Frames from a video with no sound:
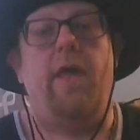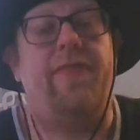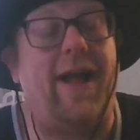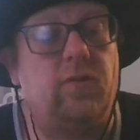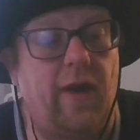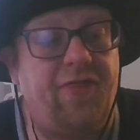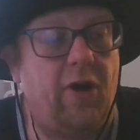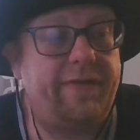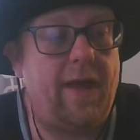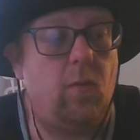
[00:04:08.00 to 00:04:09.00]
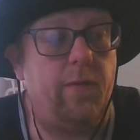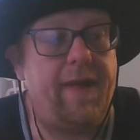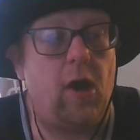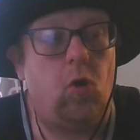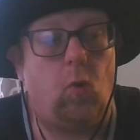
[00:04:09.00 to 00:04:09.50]
That's what I thought that would be
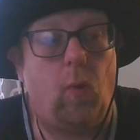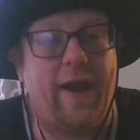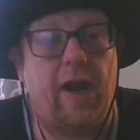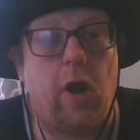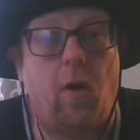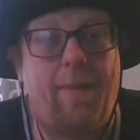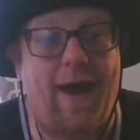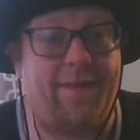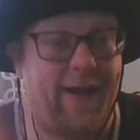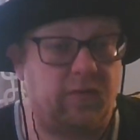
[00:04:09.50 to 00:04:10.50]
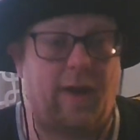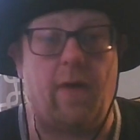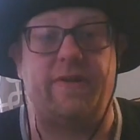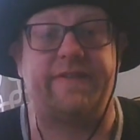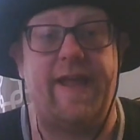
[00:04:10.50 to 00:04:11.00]
a cool way to go about it. That's what I
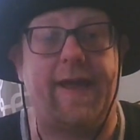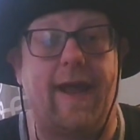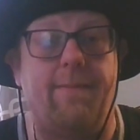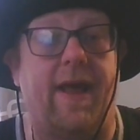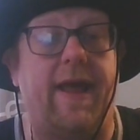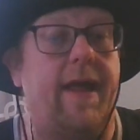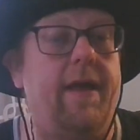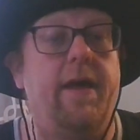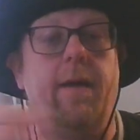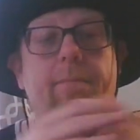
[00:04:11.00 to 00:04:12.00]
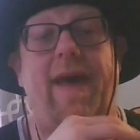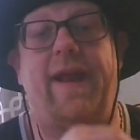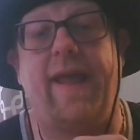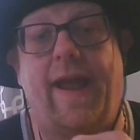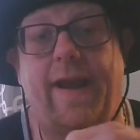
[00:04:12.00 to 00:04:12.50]
was thinking in my
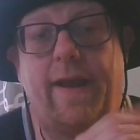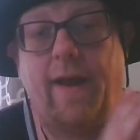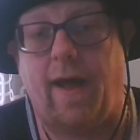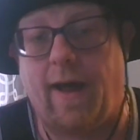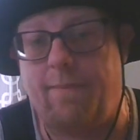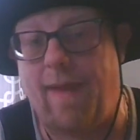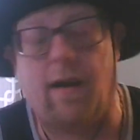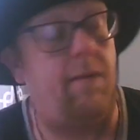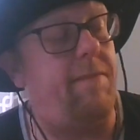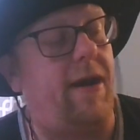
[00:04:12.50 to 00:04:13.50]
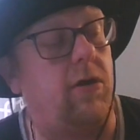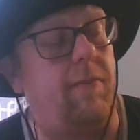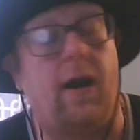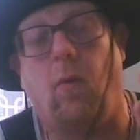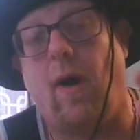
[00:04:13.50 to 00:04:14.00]
medicated on medical
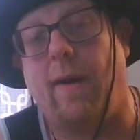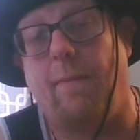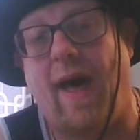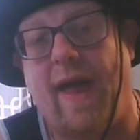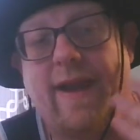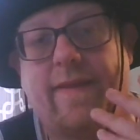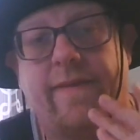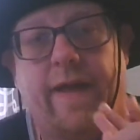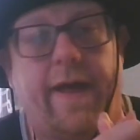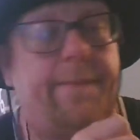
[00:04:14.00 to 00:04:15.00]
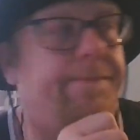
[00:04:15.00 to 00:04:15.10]
marijuana mind at the time.